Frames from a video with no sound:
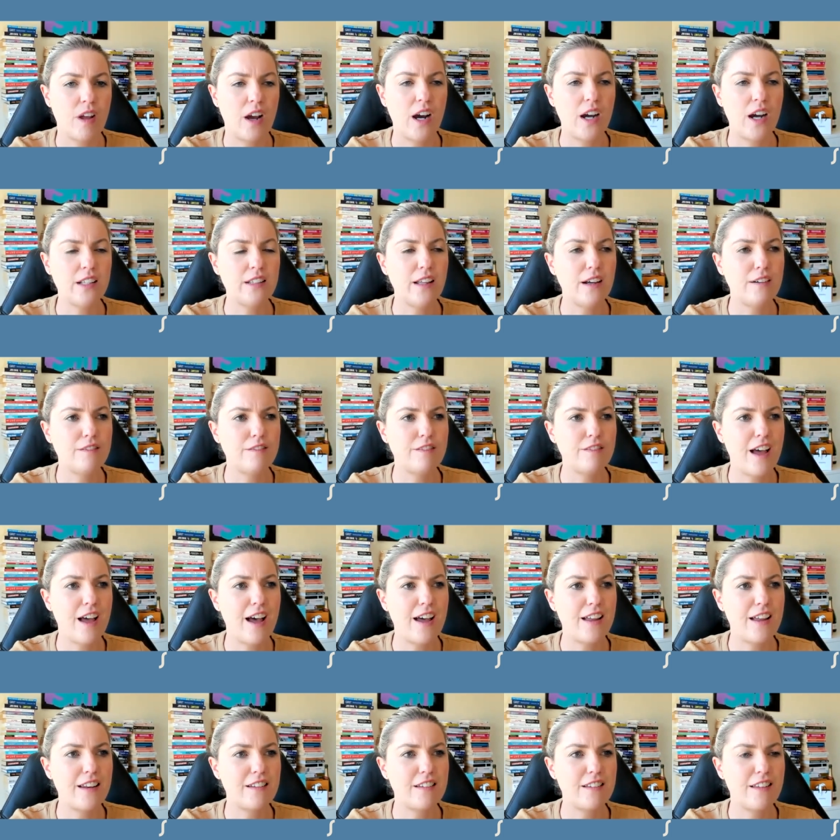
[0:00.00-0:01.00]
I love
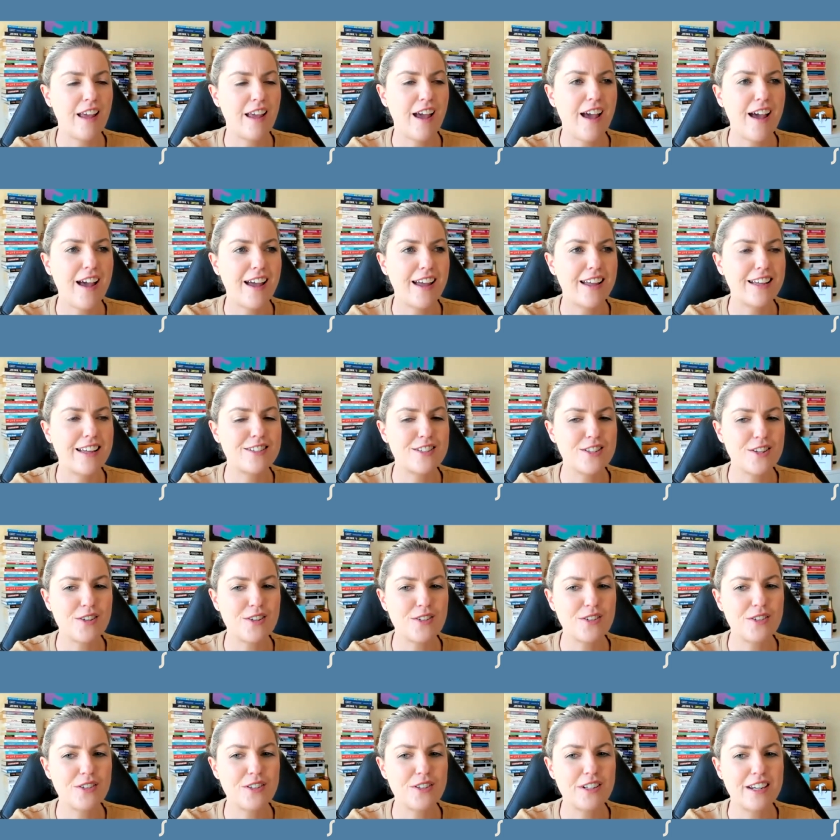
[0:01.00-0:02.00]
that. Yeah, it's so
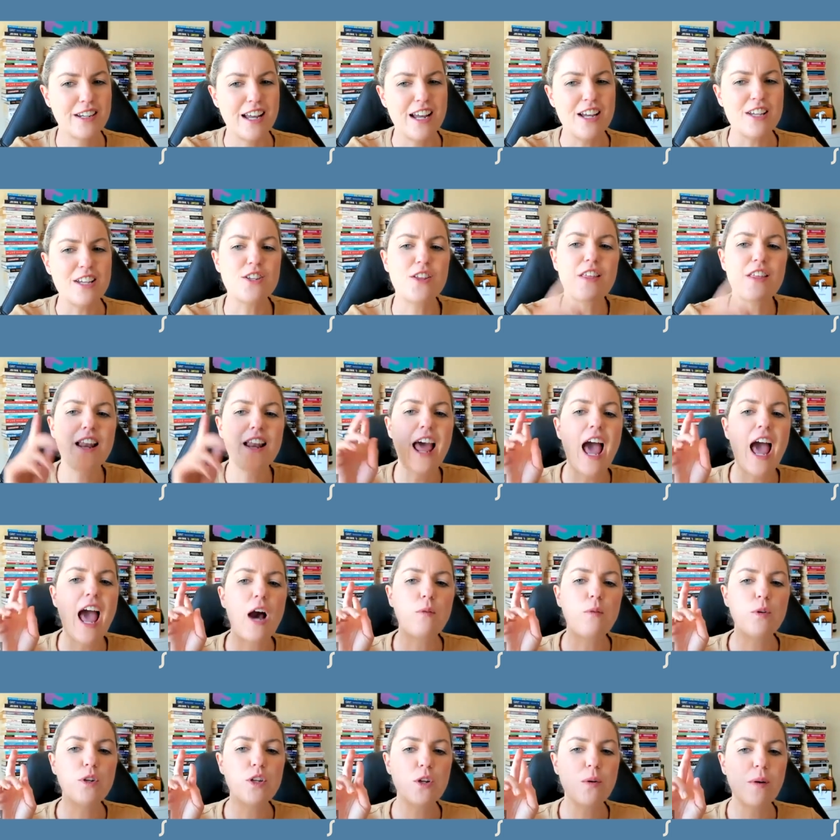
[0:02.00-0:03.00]
good. So then how
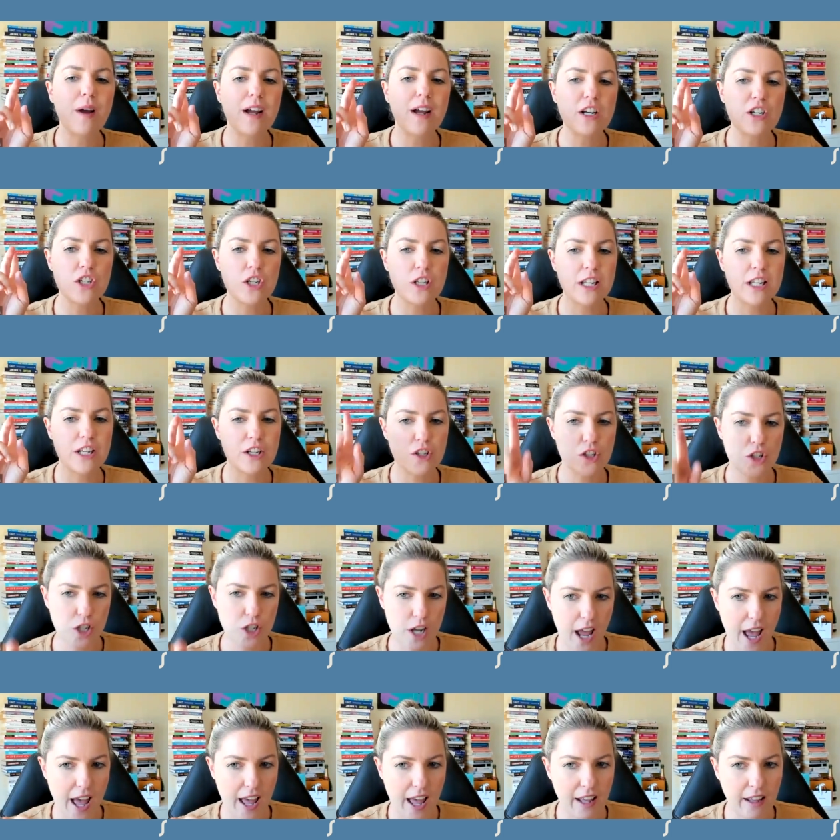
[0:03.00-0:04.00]
would you actually
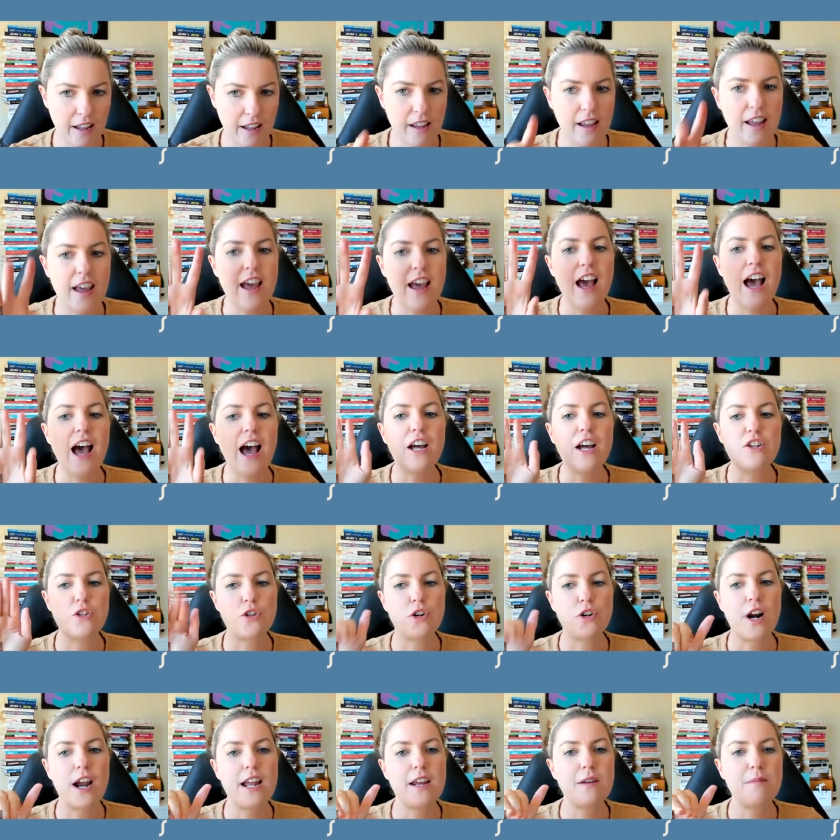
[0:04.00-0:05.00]
check a
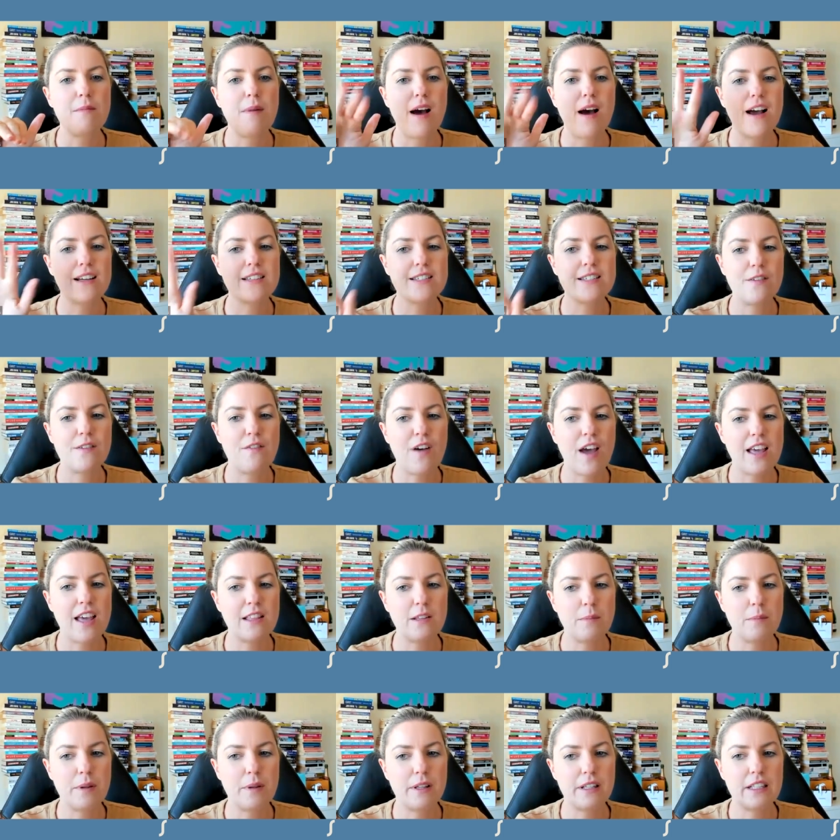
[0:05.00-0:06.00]
trademark's
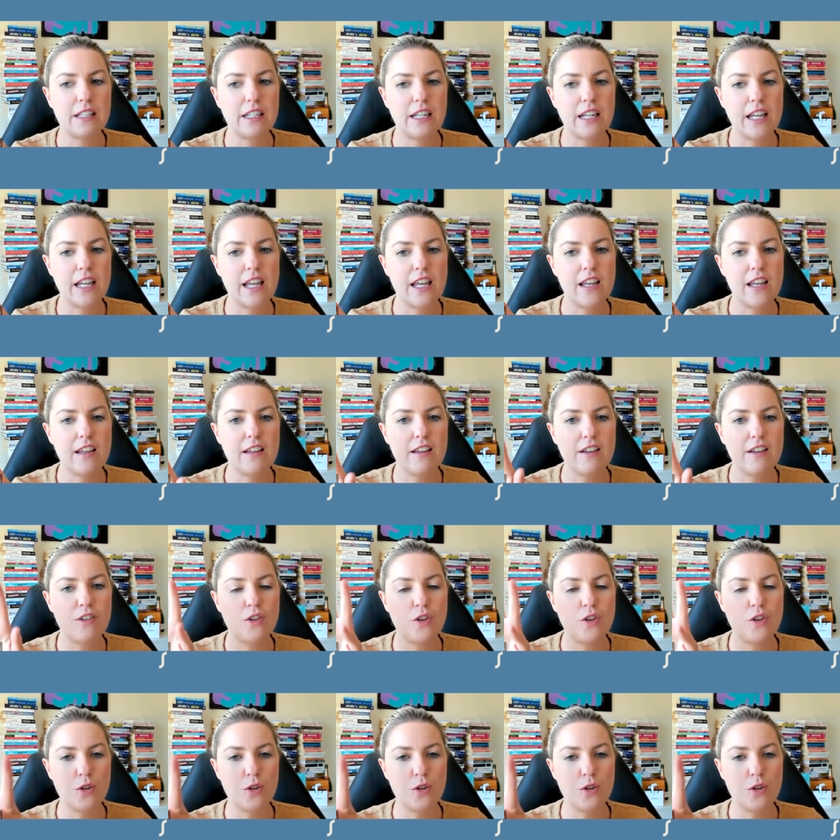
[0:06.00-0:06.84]
availability mm-hmm.